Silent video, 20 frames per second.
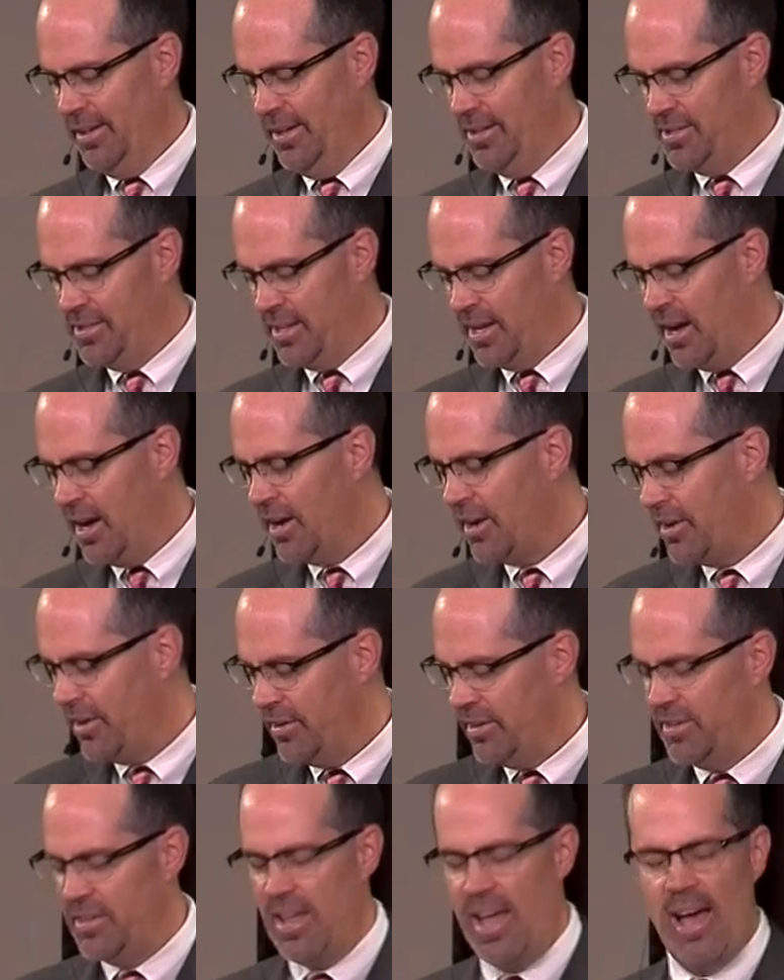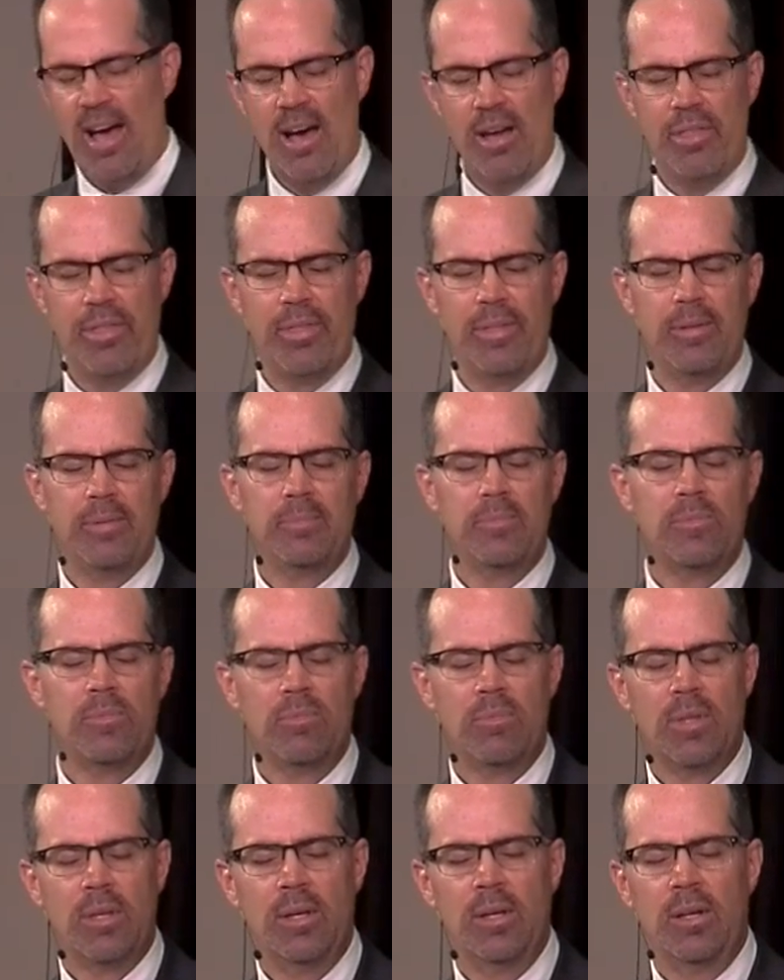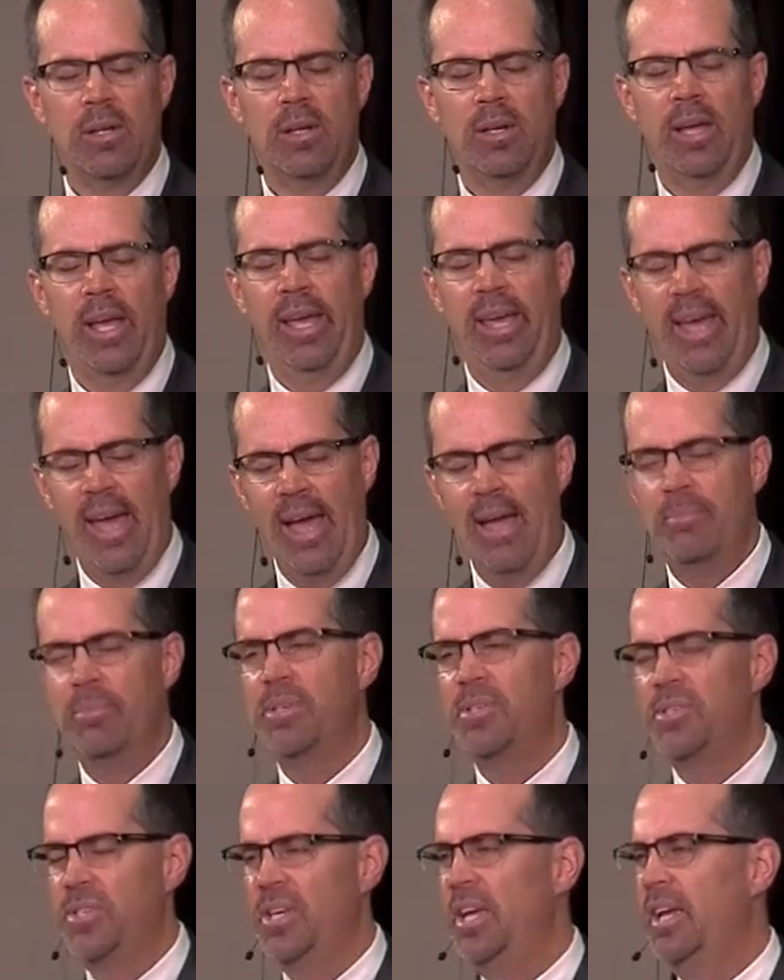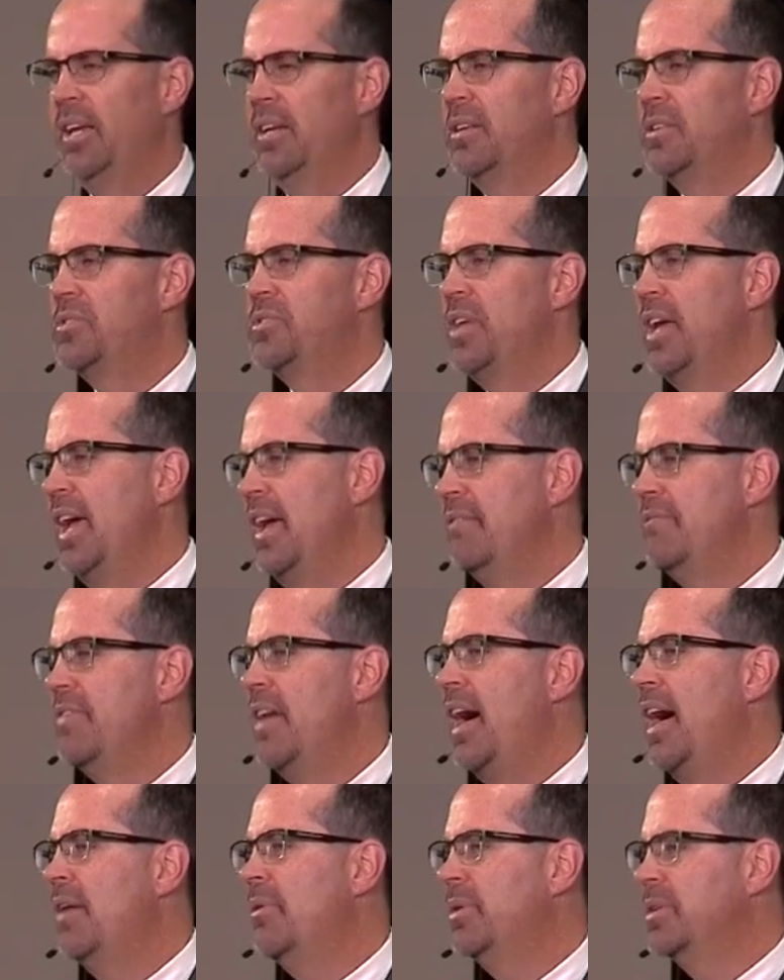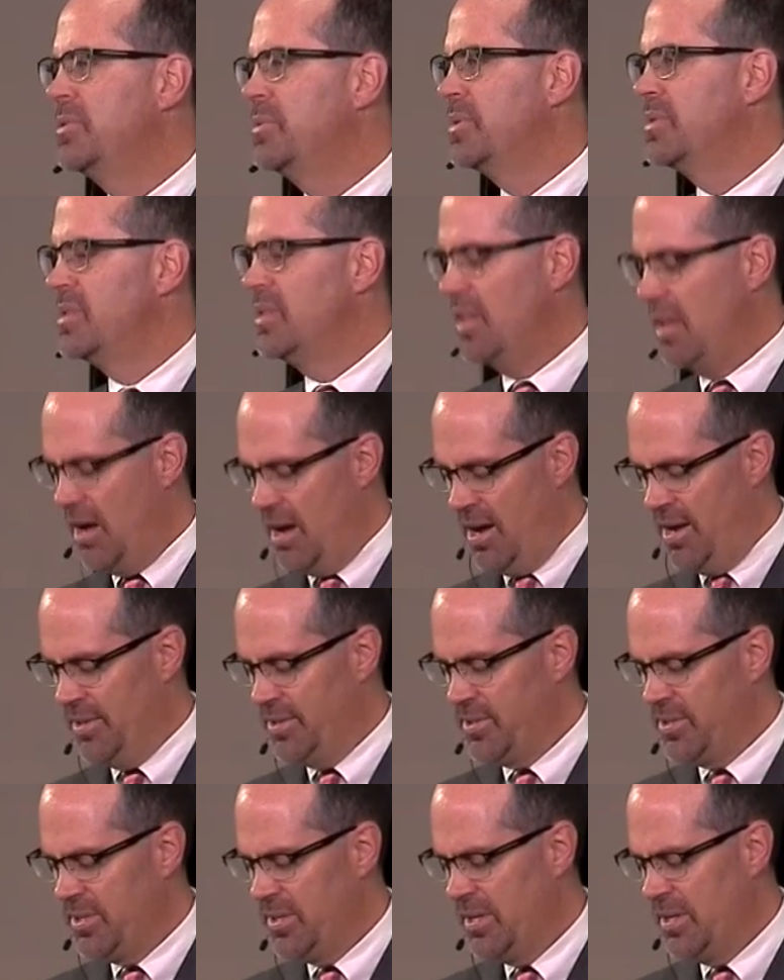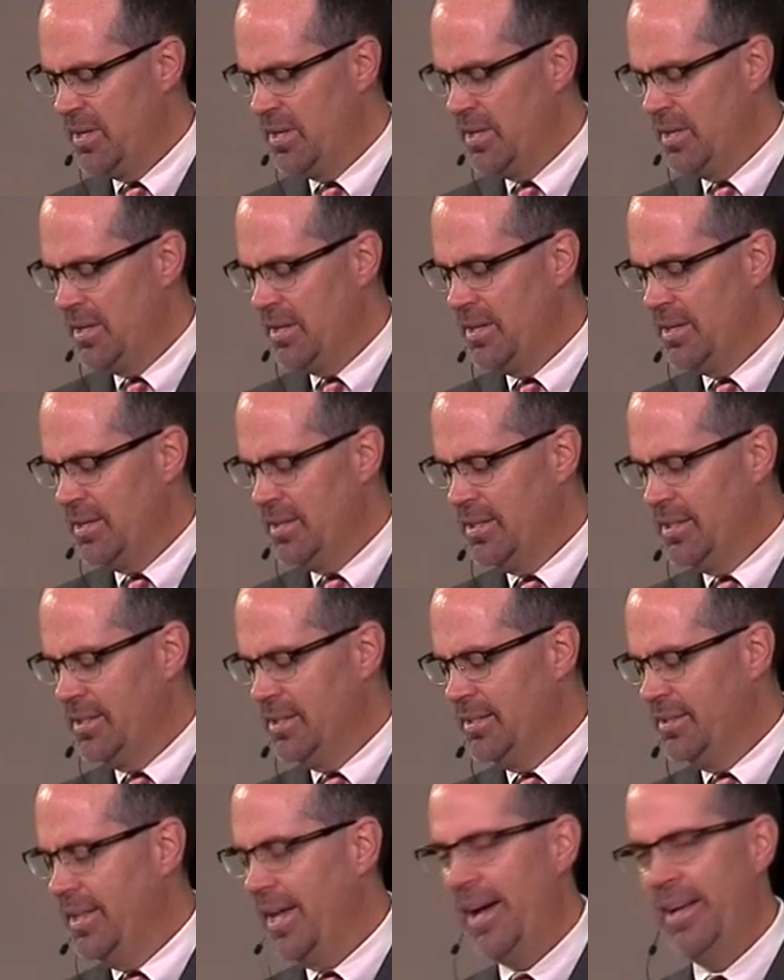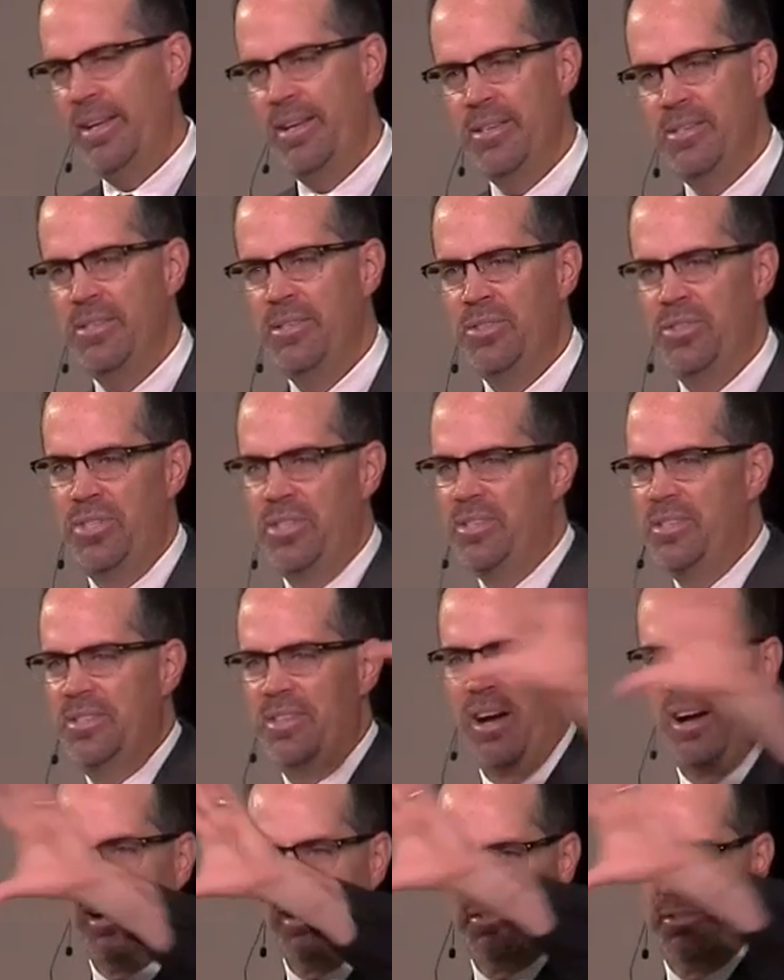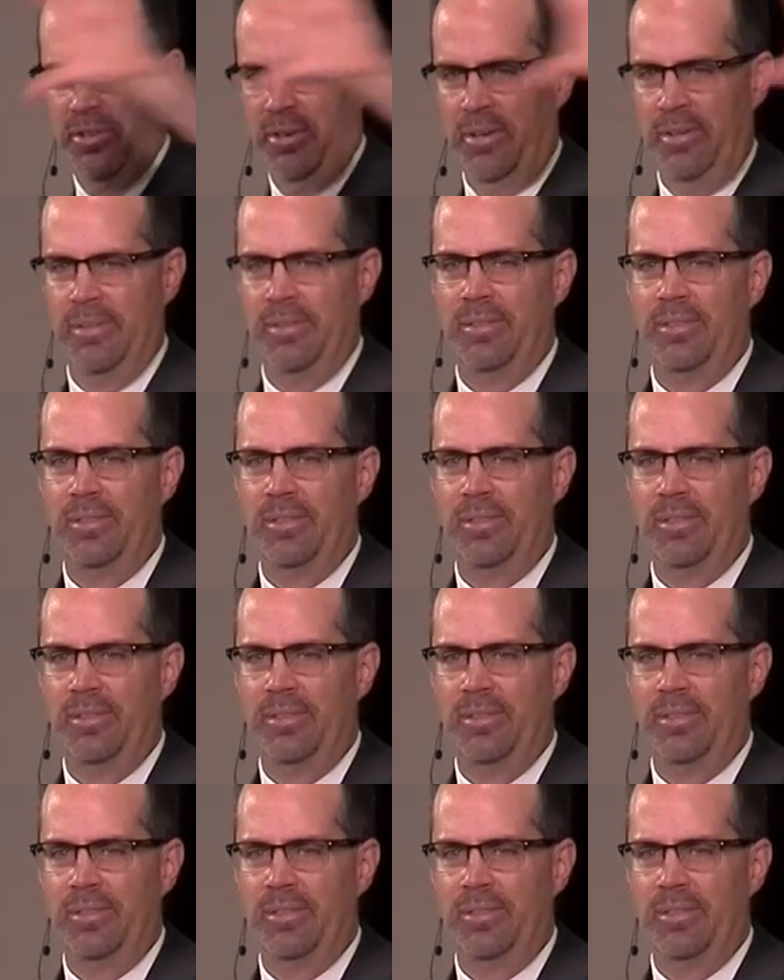He's conquered death. He came to seek and to save that which was lost. That isn't just doctrine.